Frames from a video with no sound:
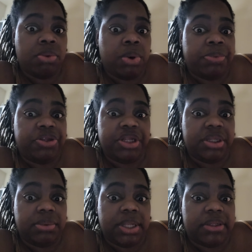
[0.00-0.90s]
What was
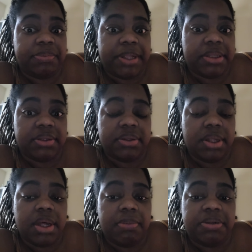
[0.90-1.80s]
she expecting
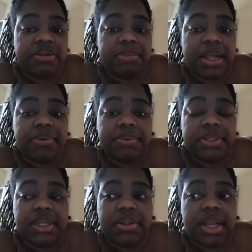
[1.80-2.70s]
to accomplish by
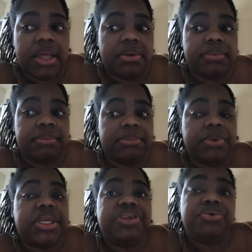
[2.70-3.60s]
doing that? Like,
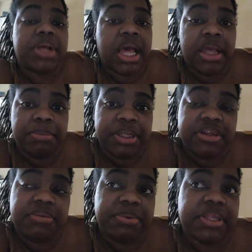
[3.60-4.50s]
what did you gain,
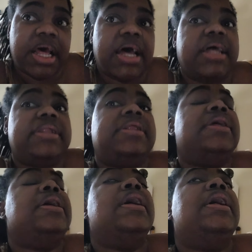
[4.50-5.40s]
bitch, besides
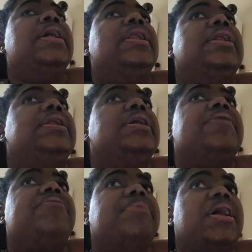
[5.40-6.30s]

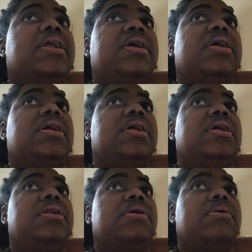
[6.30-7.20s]
letting everybody
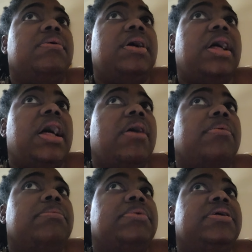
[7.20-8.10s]
know
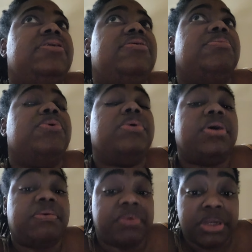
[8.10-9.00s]
how much
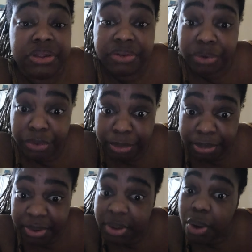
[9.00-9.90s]
more of a
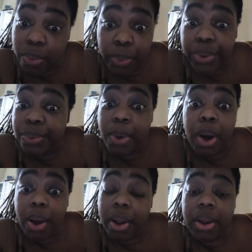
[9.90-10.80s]
disturbed whore you
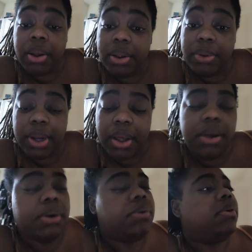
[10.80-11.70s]
are? You
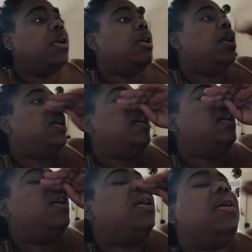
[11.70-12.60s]
know?
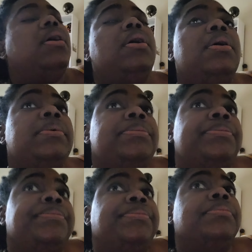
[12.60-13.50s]

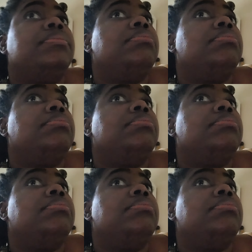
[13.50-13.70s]
So